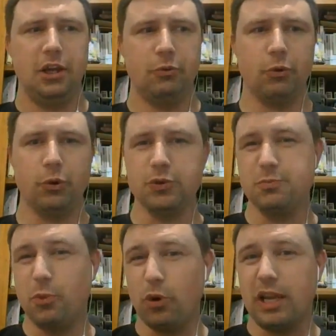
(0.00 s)
rules
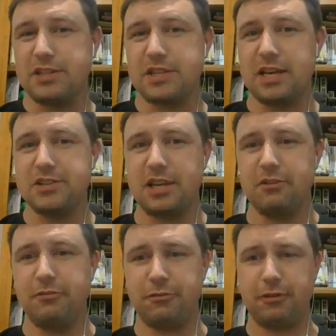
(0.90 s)
more or less as
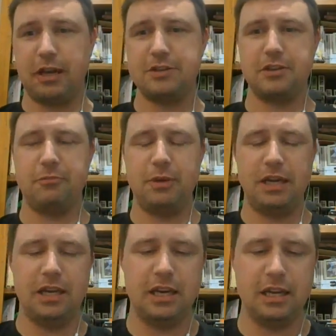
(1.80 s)
they've
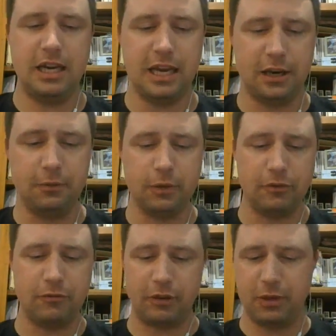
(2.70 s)
been now
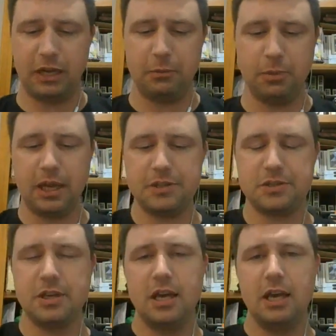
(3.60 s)
have been in
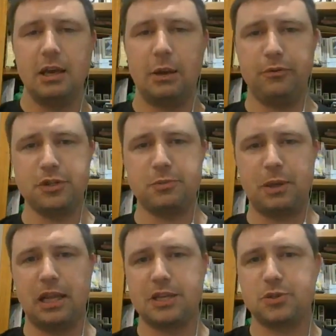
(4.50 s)
place, and we've just
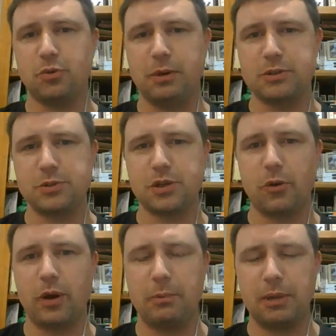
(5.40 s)
spent the last 12 months or
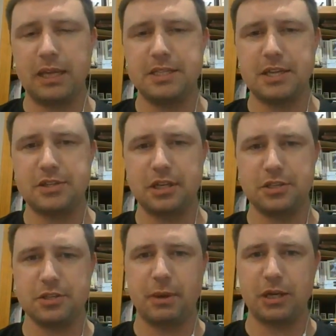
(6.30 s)
so play testing
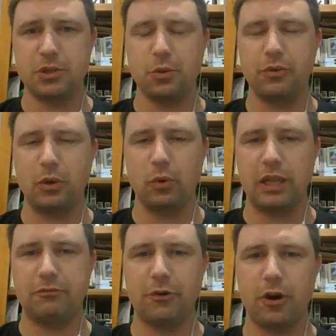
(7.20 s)
just to make sure we get all
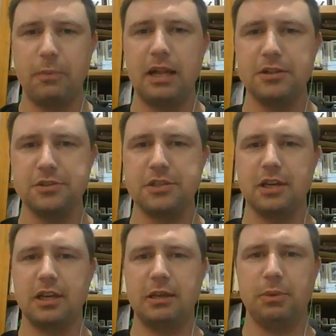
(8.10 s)
that fine balance
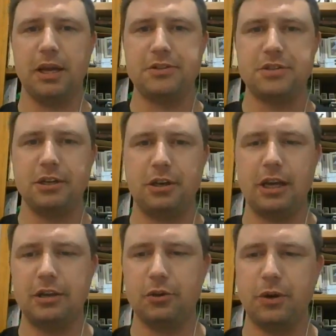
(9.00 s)
in place and
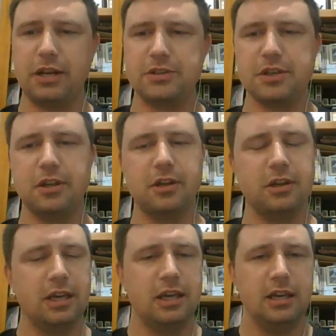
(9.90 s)
correct, so that
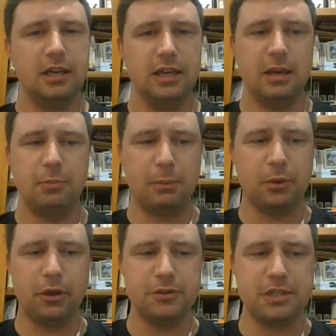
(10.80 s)

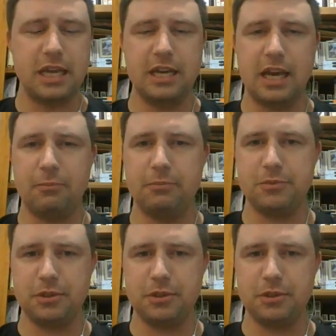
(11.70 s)
people don't end up